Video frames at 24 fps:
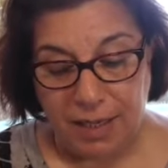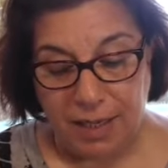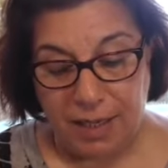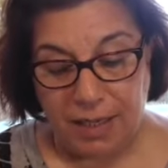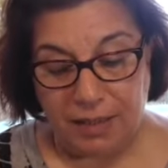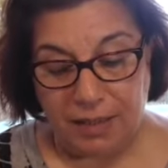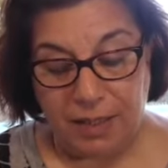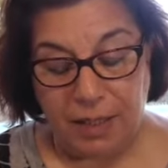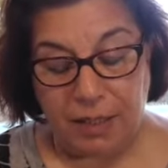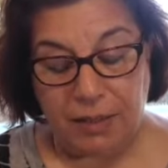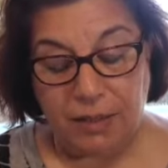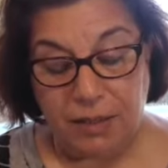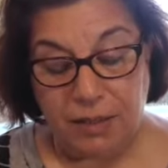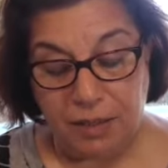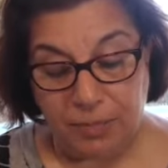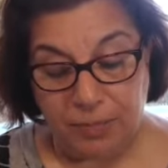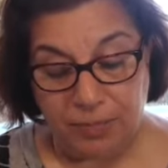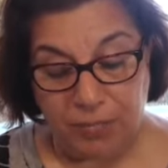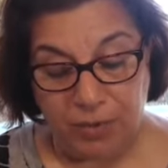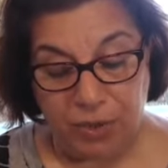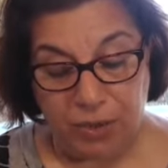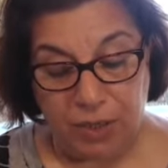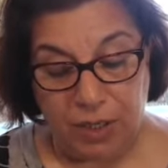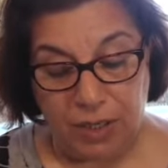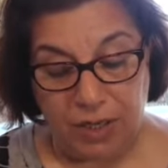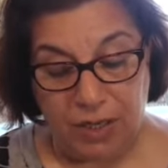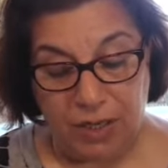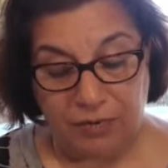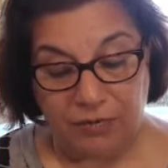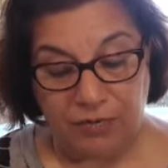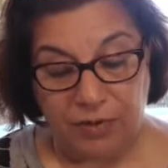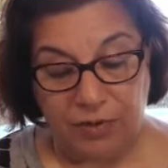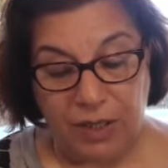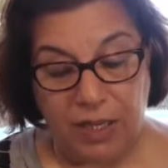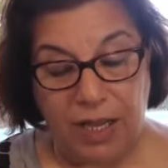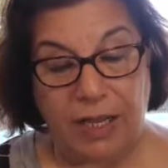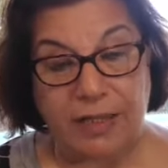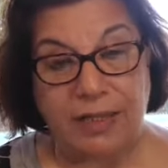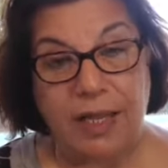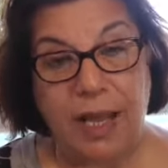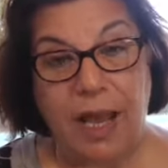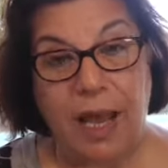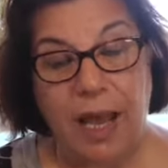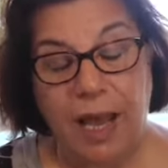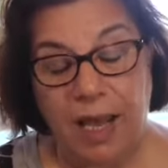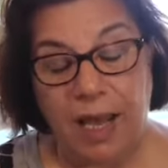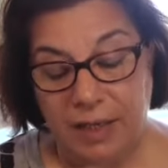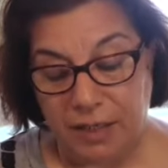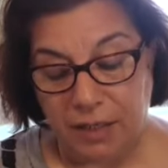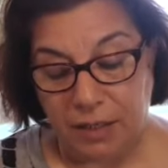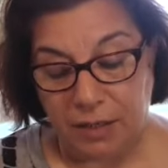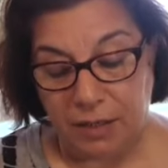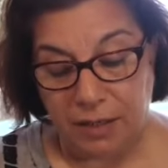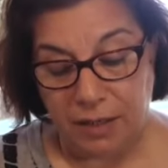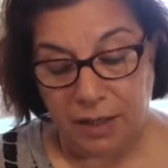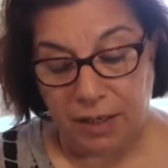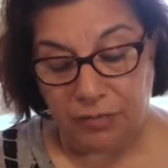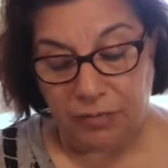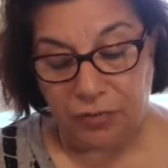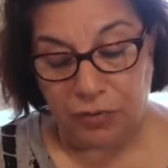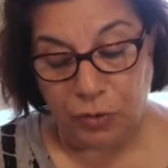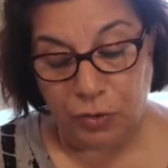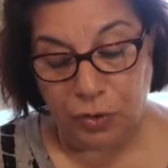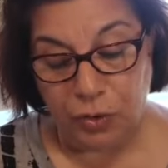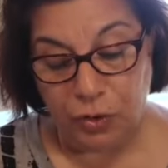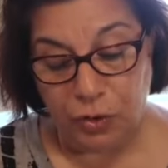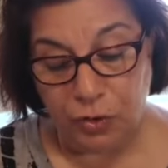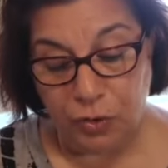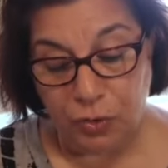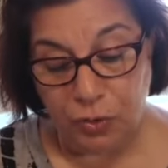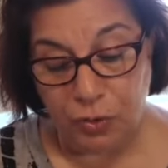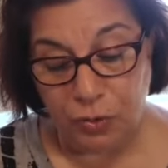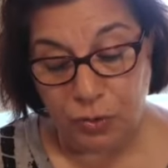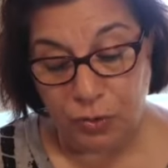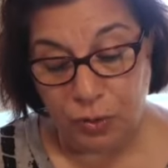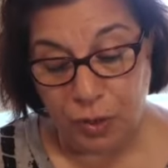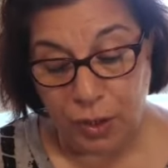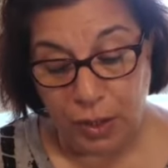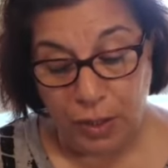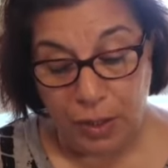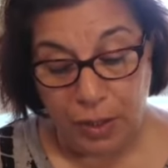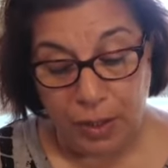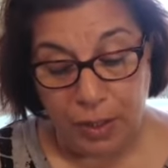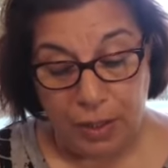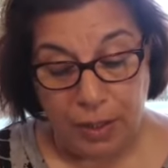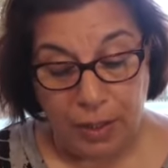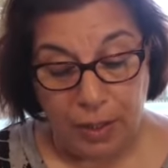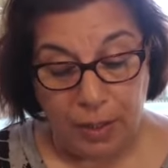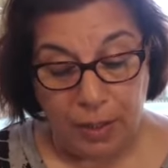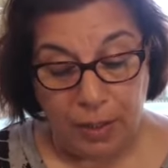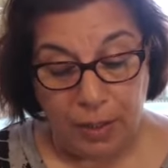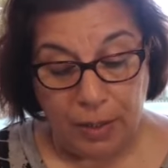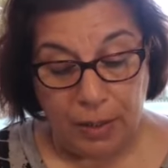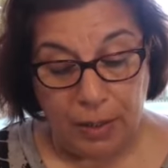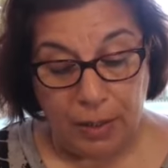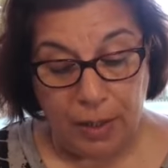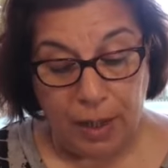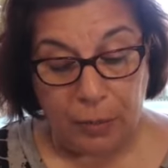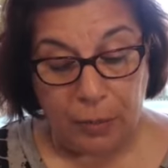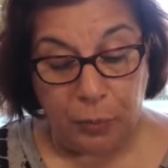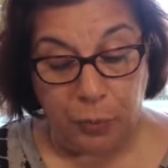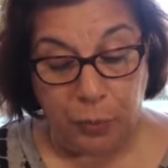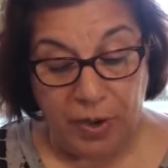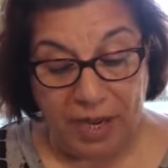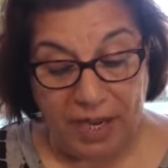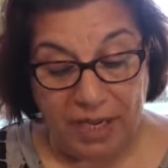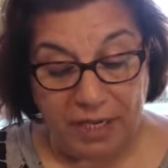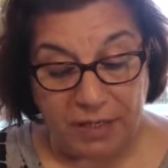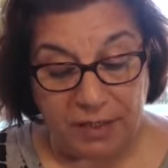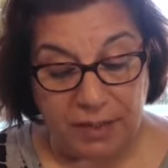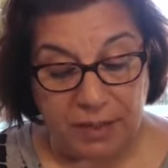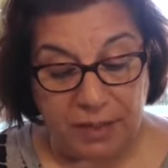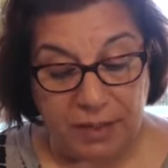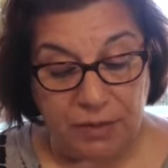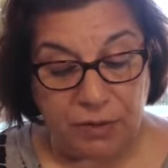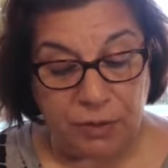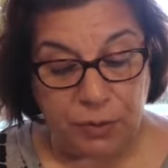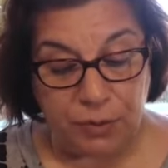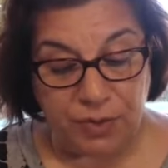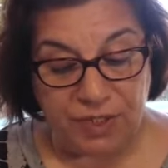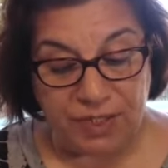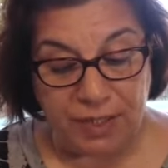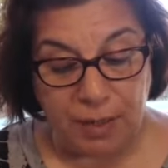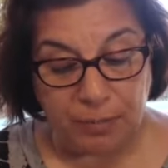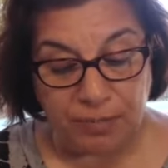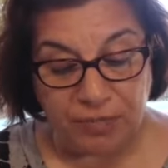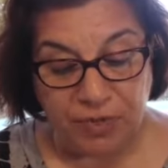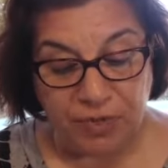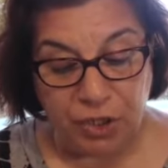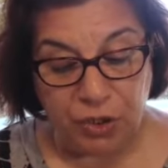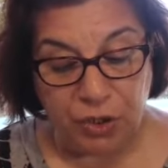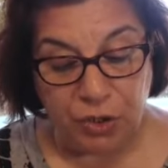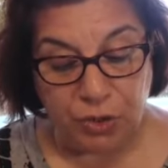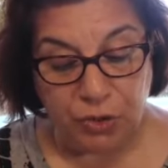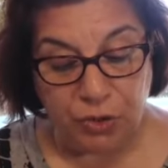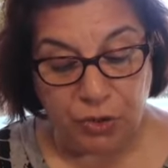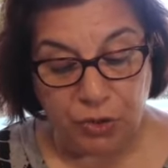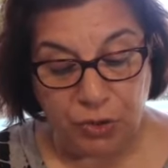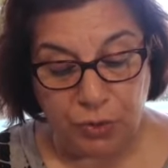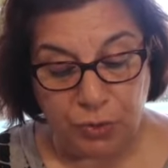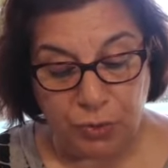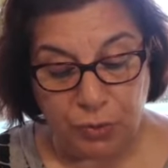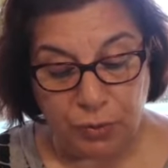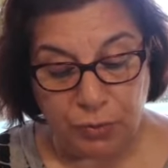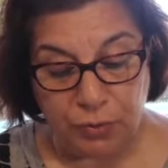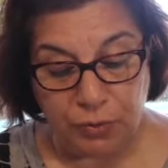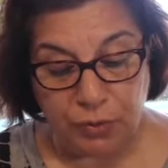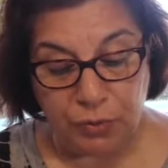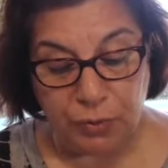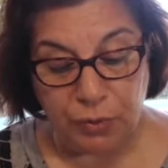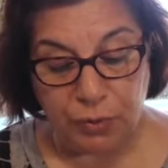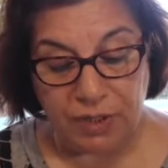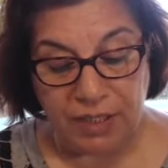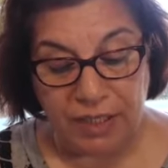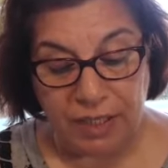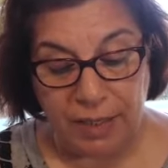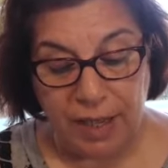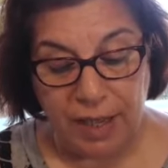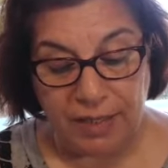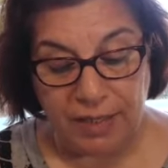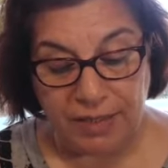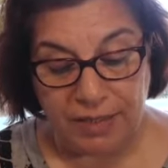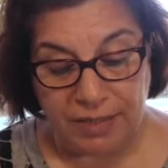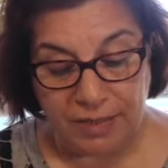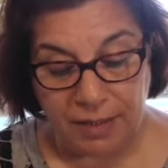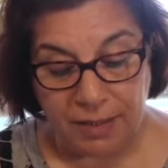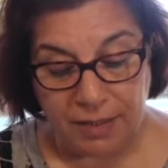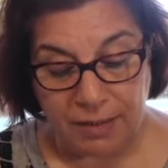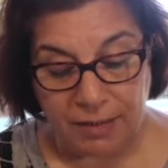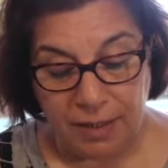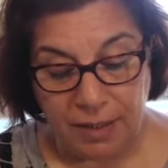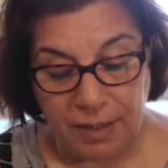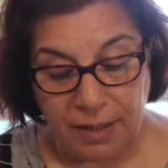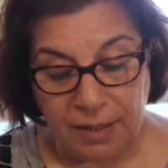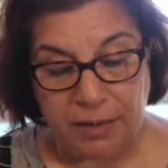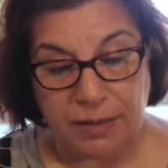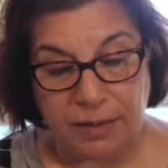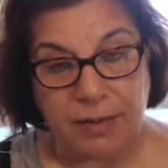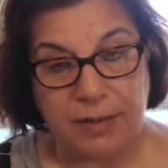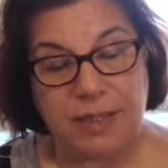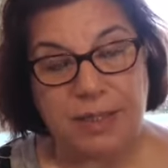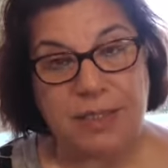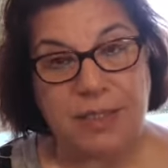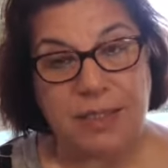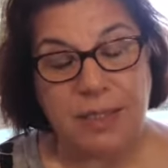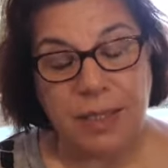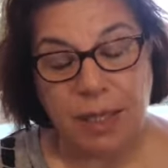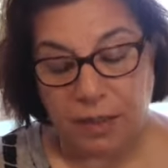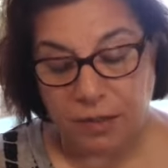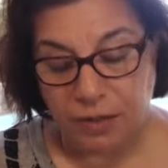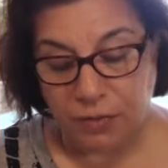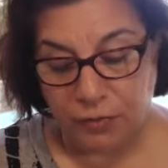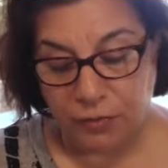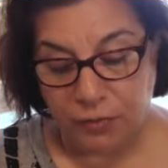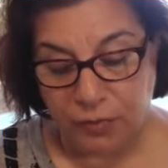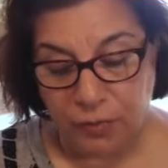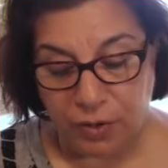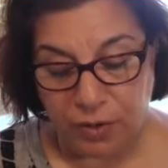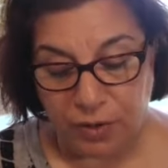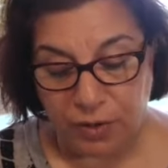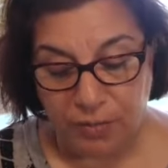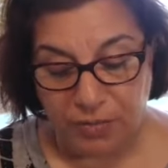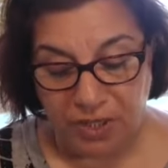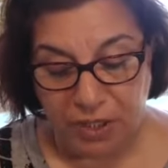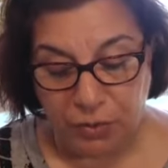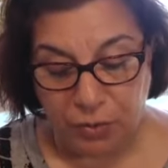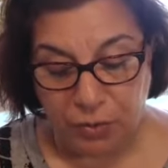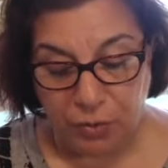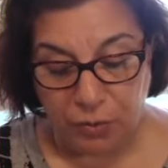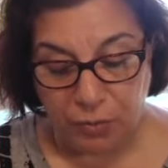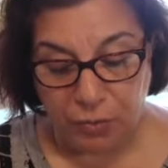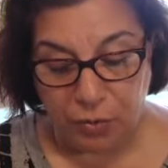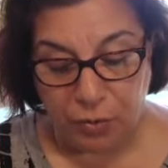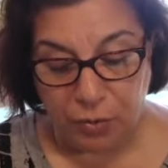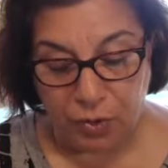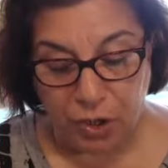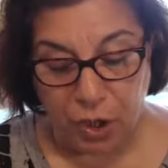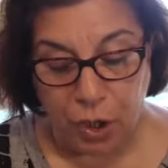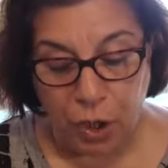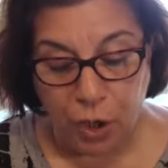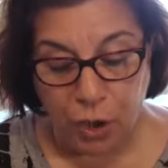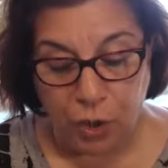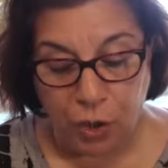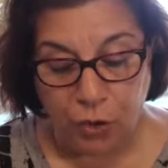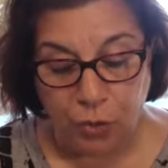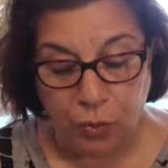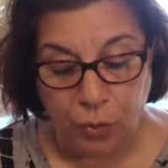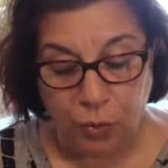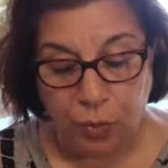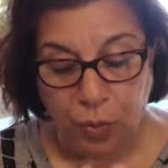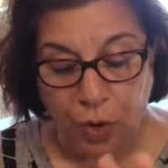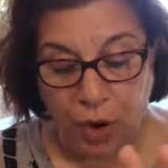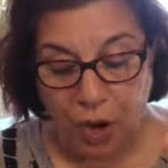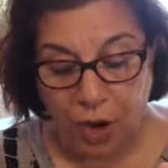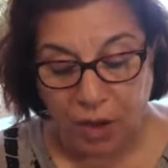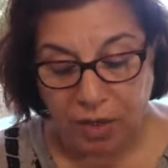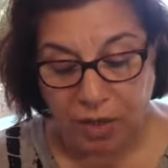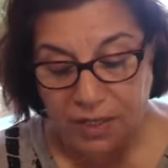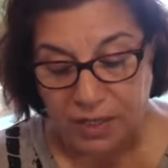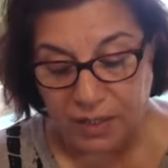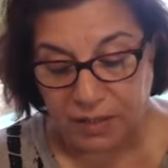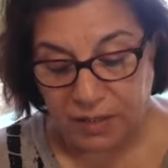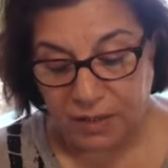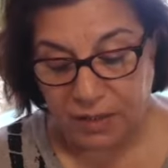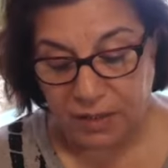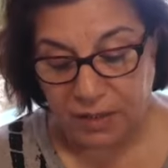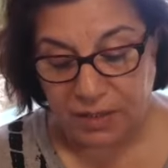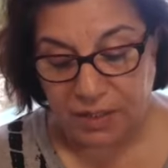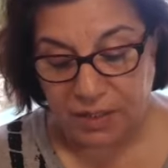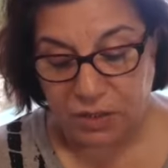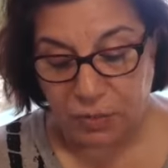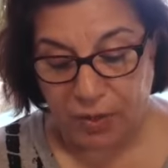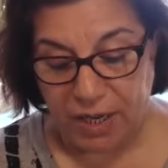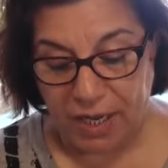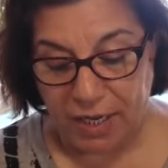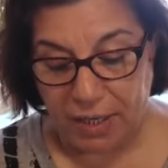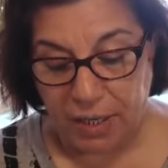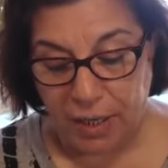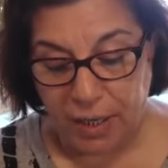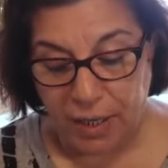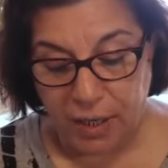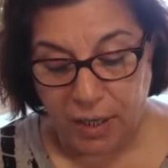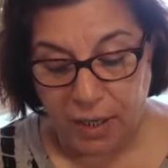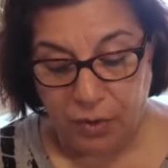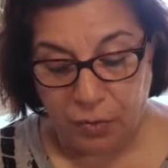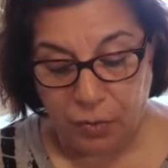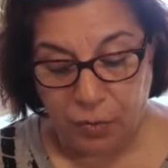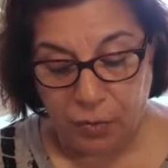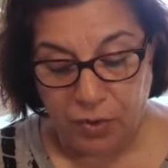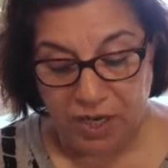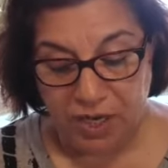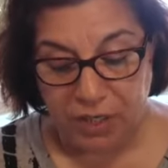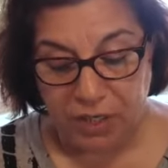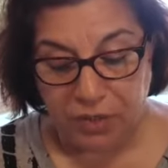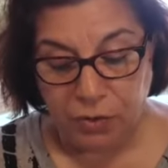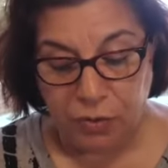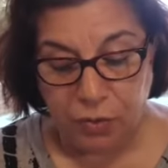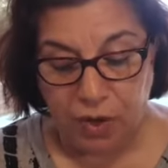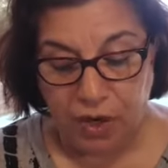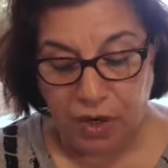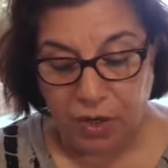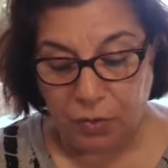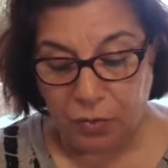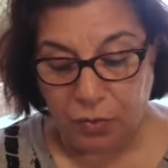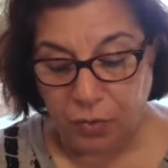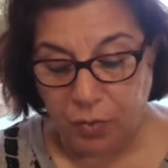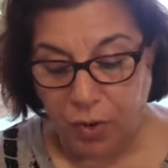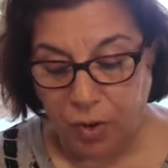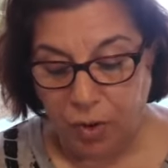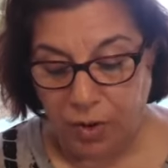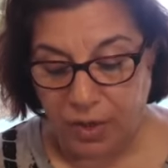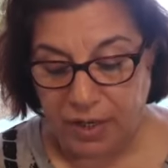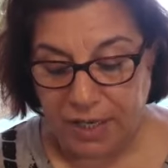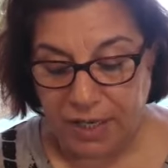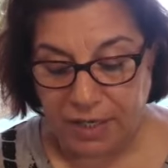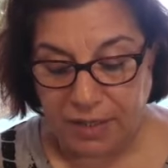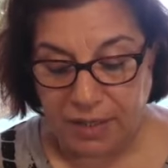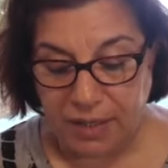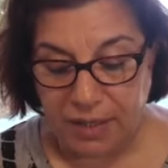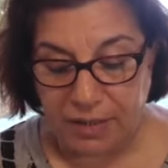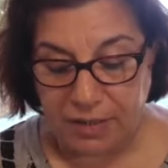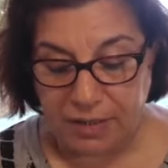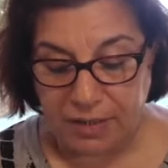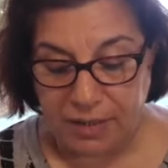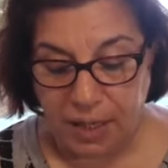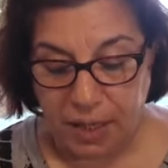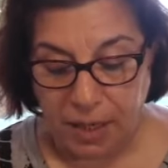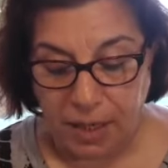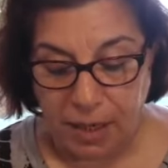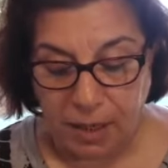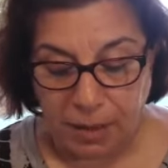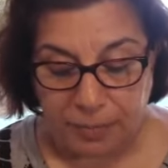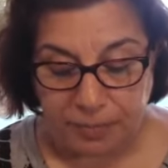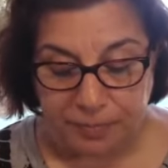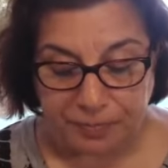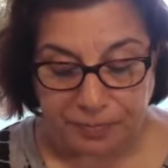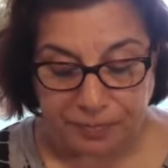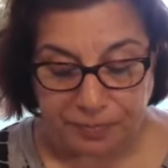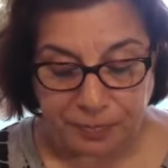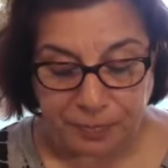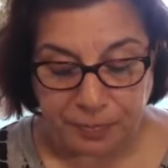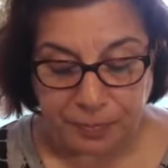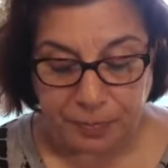at a deeper level, at a higher level. You uh, awakening to something in you. You realizing this is not for me no more. You walk in this way, and where you are walking is um